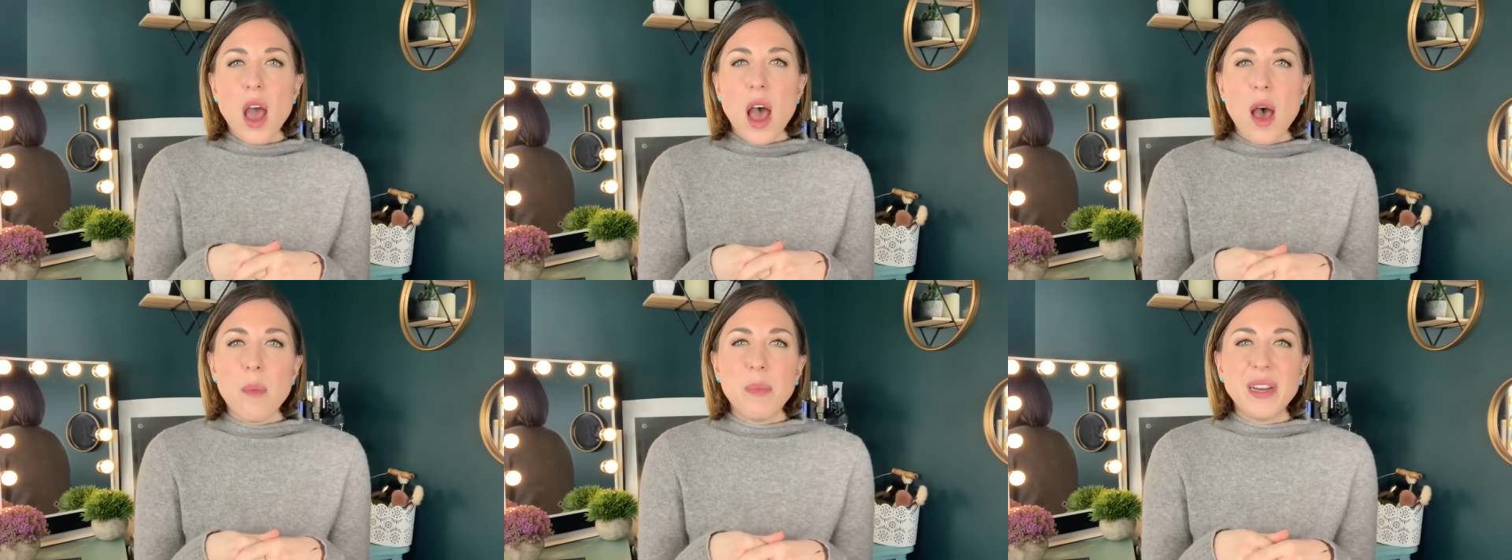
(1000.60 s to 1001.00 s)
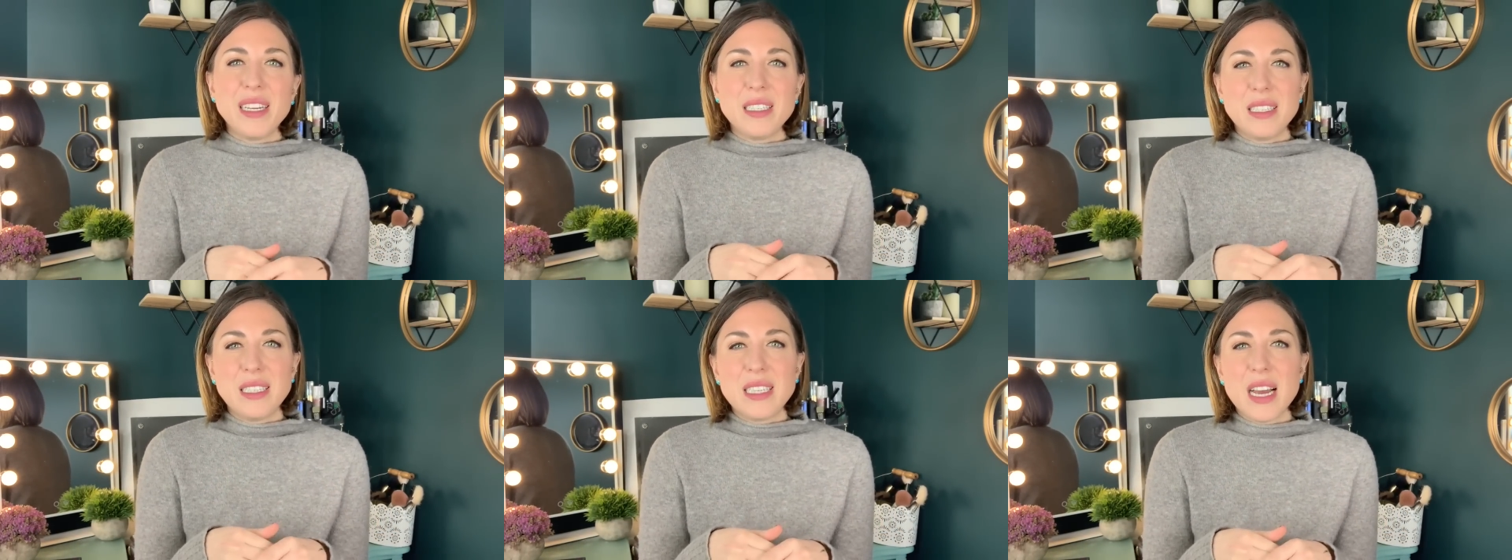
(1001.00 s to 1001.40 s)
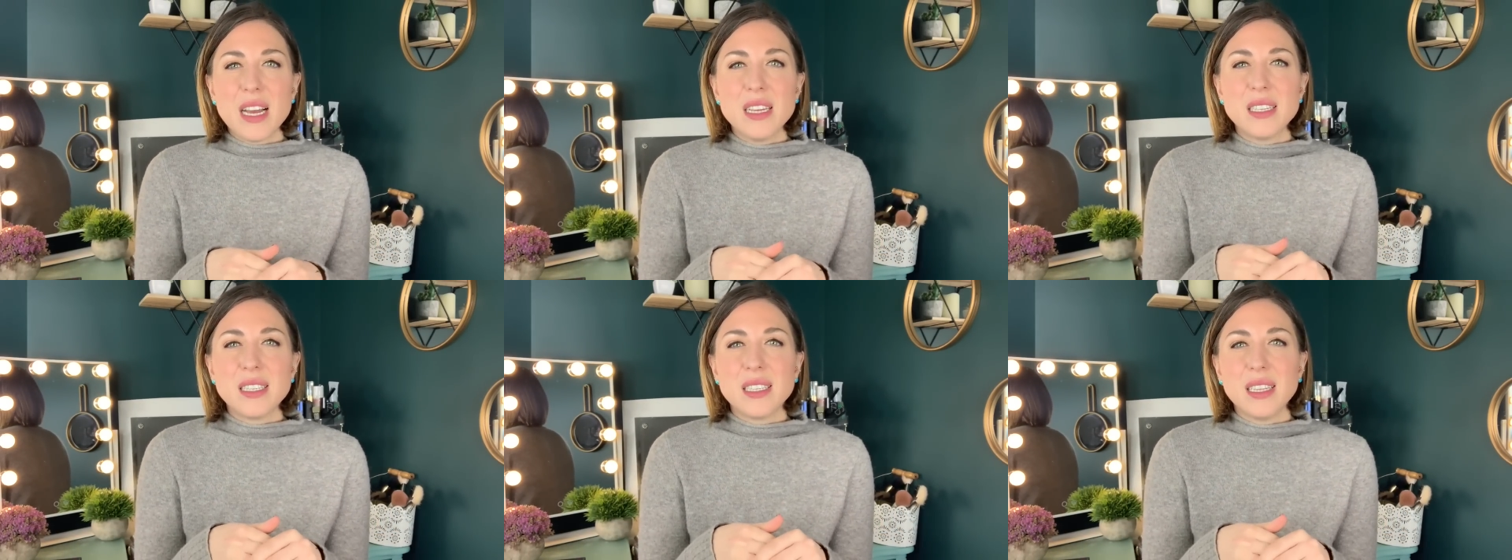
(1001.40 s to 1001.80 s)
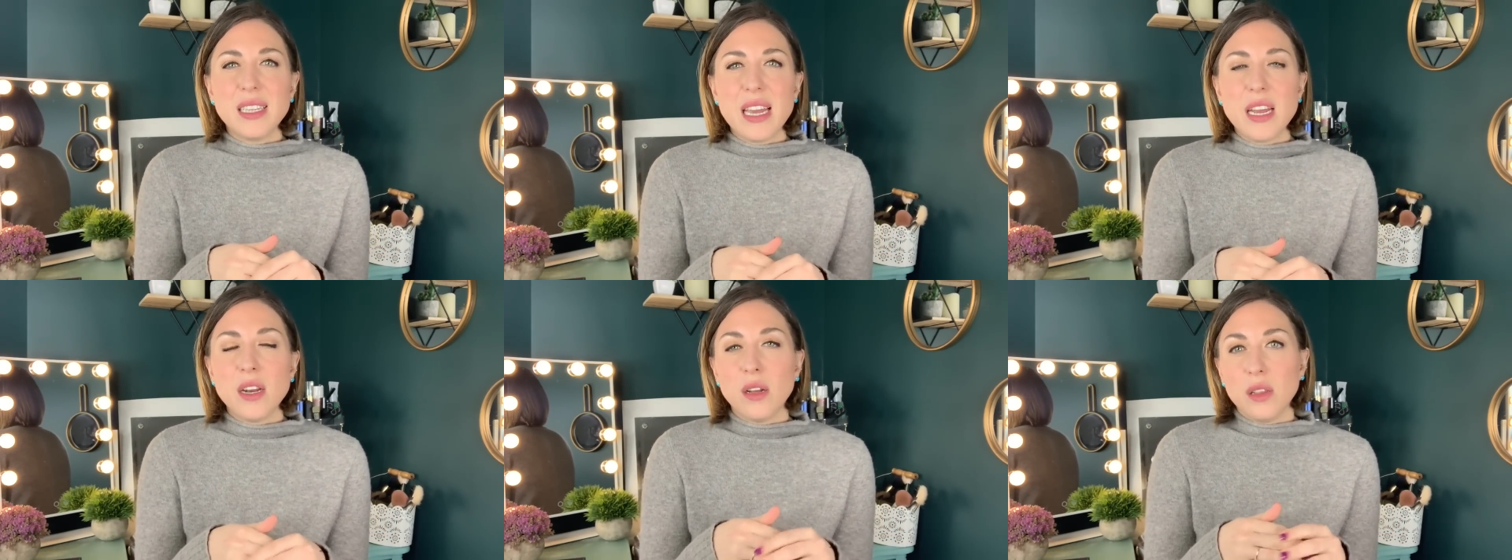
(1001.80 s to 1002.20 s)
but it does
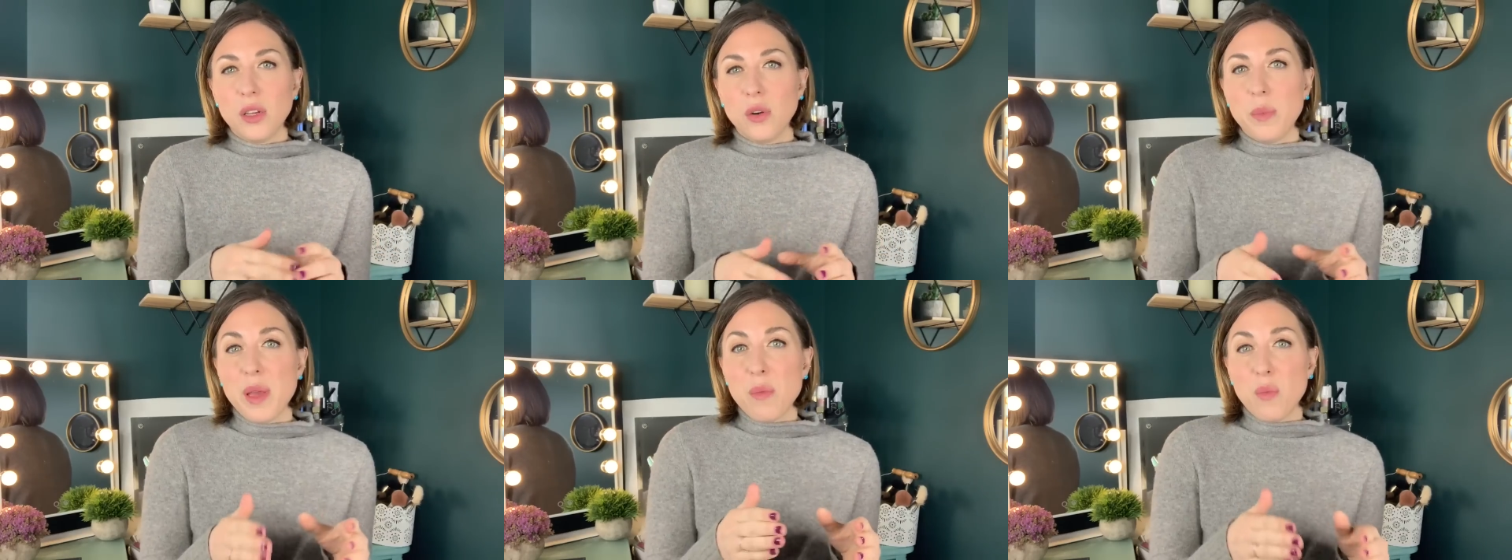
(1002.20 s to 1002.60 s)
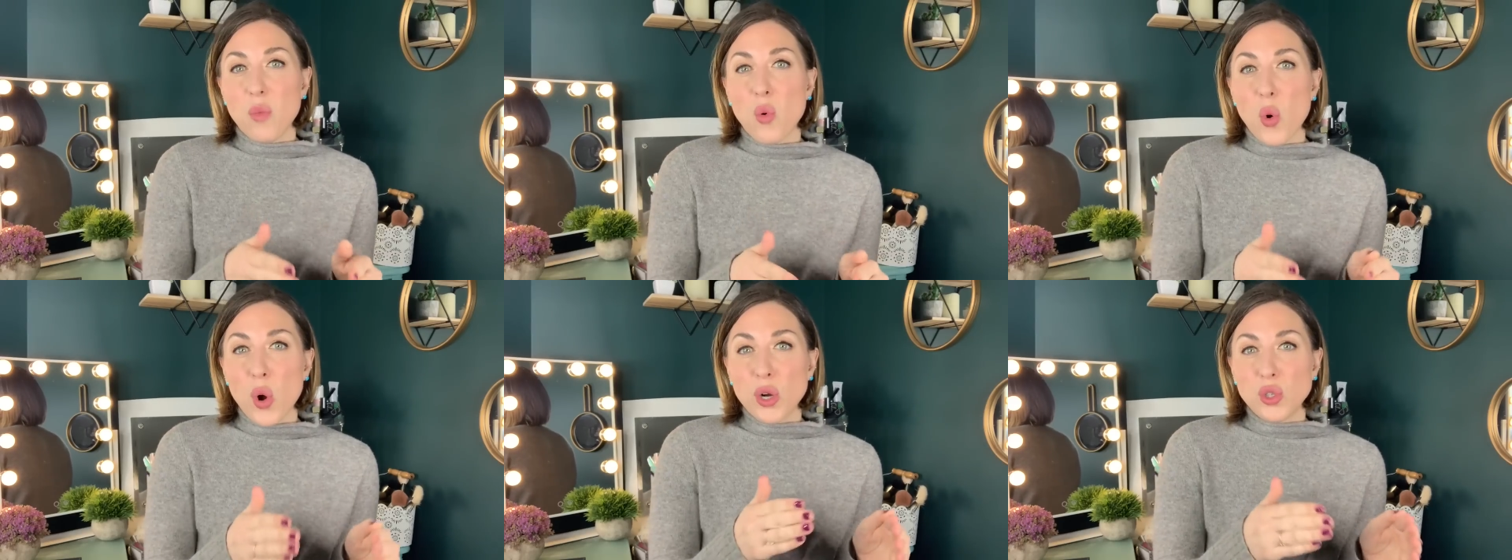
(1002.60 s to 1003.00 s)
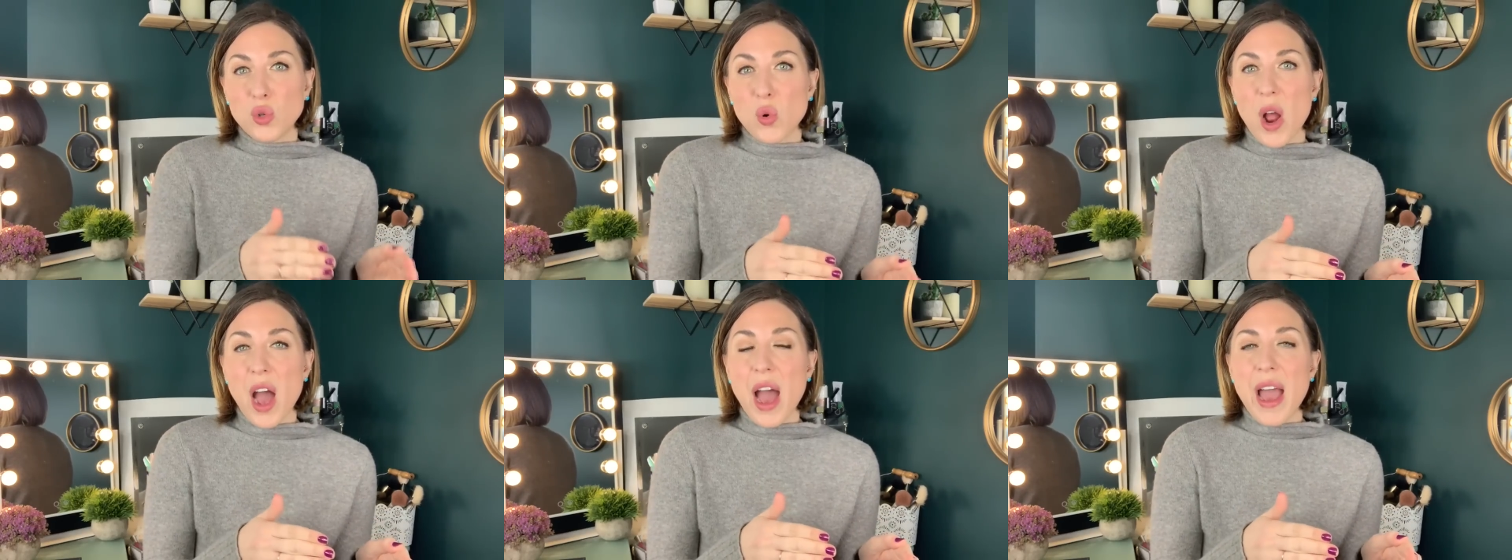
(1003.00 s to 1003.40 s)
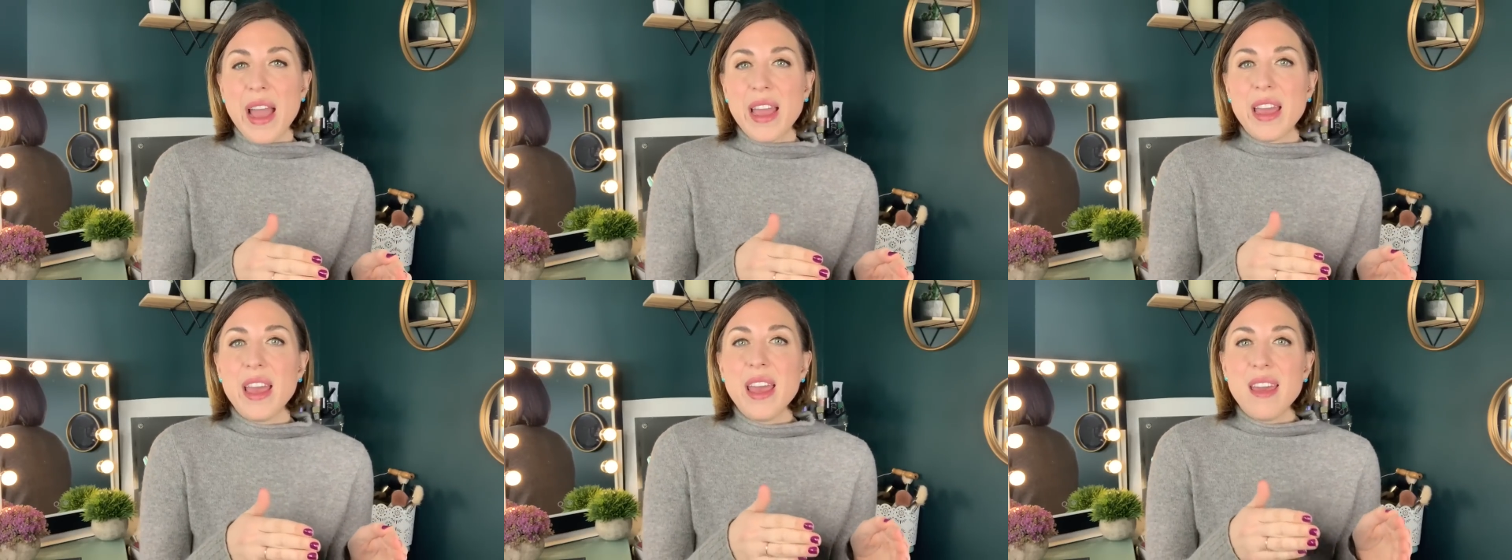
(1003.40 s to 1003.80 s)
lean a little bit more
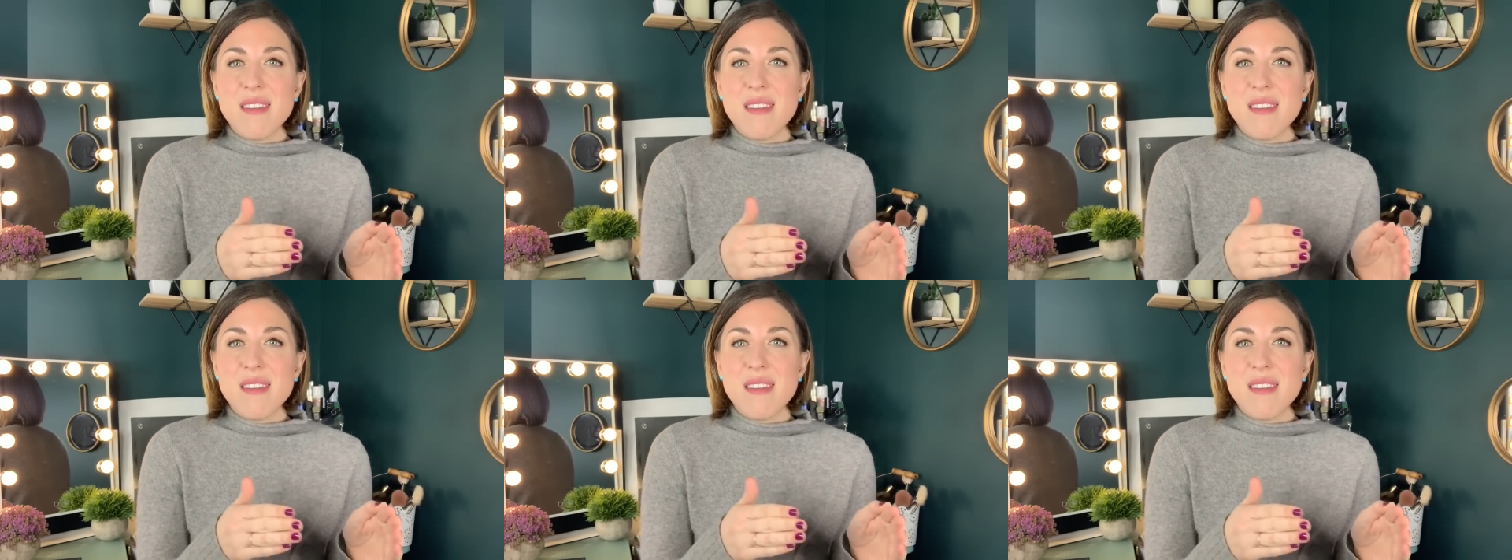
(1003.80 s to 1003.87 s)
dry